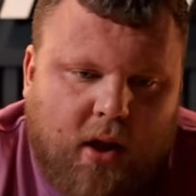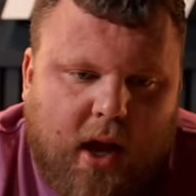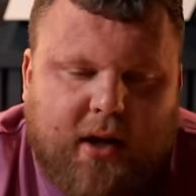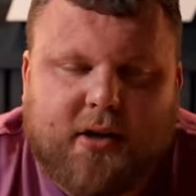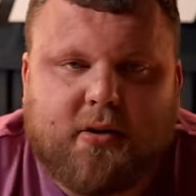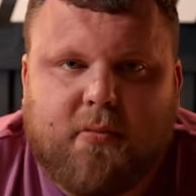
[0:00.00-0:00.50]

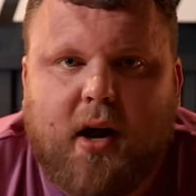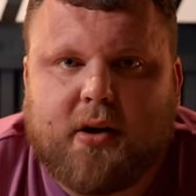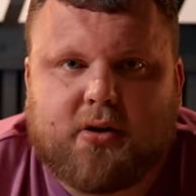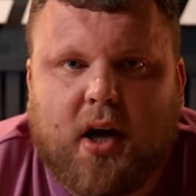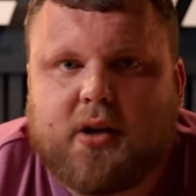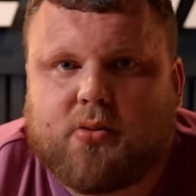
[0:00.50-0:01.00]
it doesn't matter.
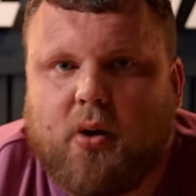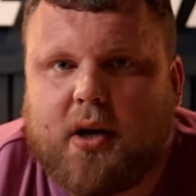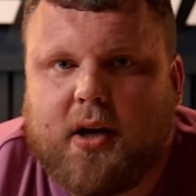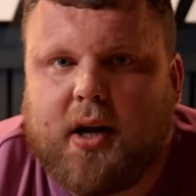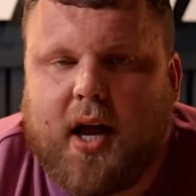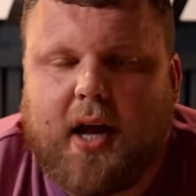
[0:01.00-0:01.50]
So that's what I
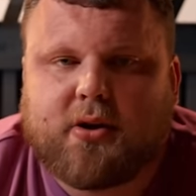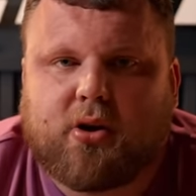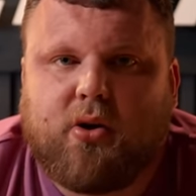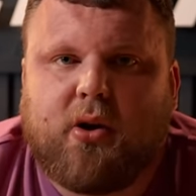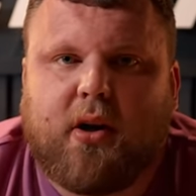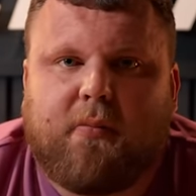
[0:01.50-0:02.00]
did. I
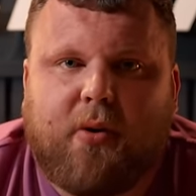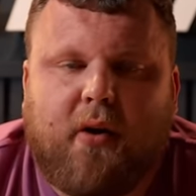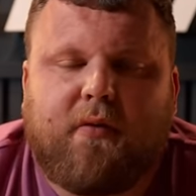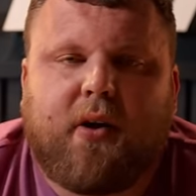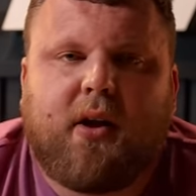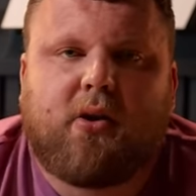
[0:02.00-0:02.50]
executed it
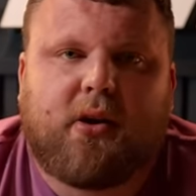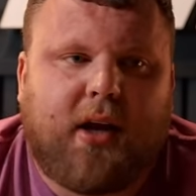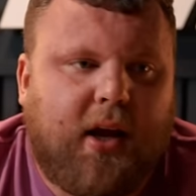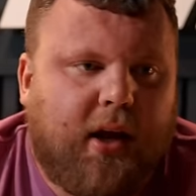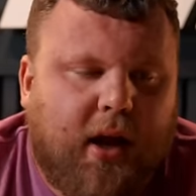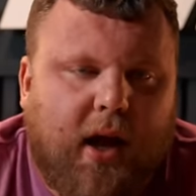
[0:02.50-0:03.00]
perfectly on the
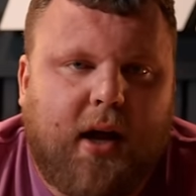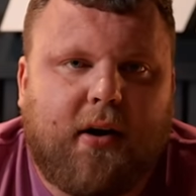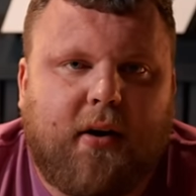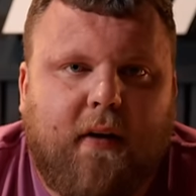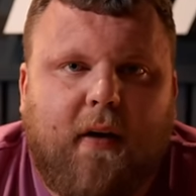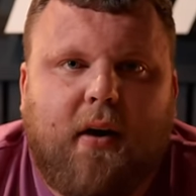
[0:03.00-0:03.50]
day,
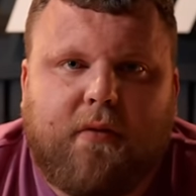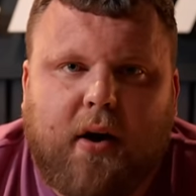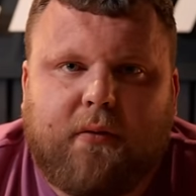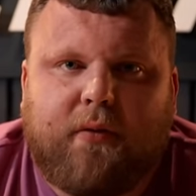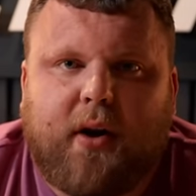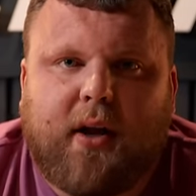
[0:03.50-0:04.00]
and
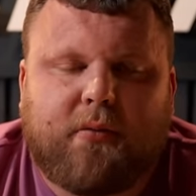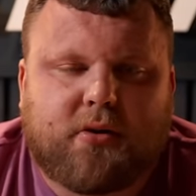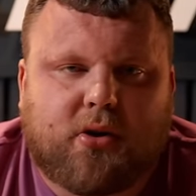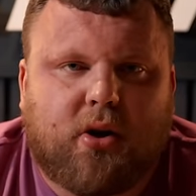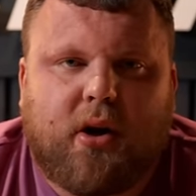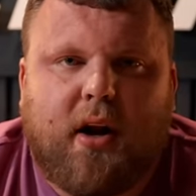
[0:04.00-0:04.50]
thankfully it
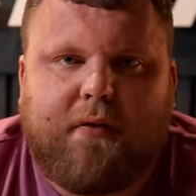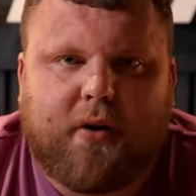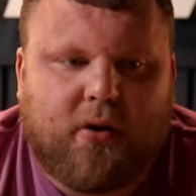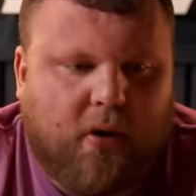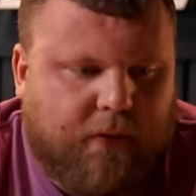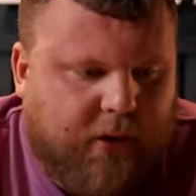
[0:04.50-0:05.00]
was good enough for
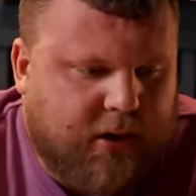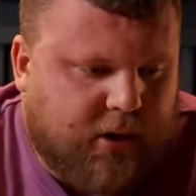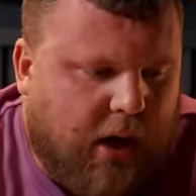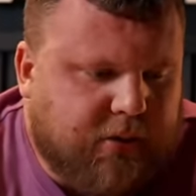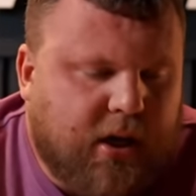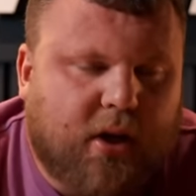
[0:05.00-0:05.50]
top three. So
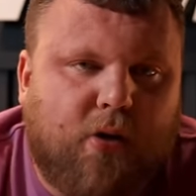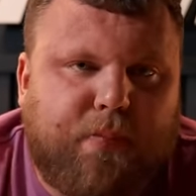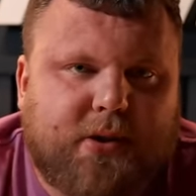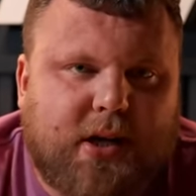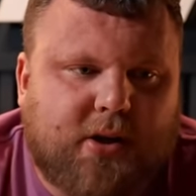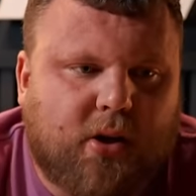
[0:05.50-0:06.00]
I was in a good
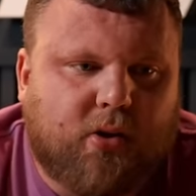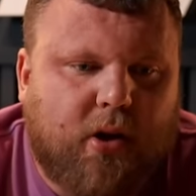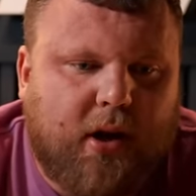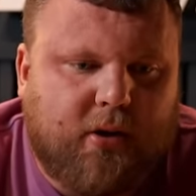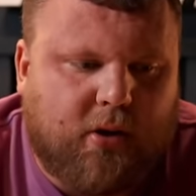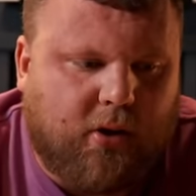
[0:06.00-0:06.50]
position going
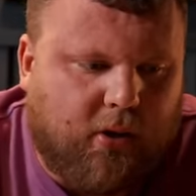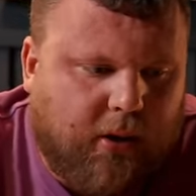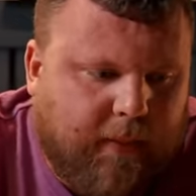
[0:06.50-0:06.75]
into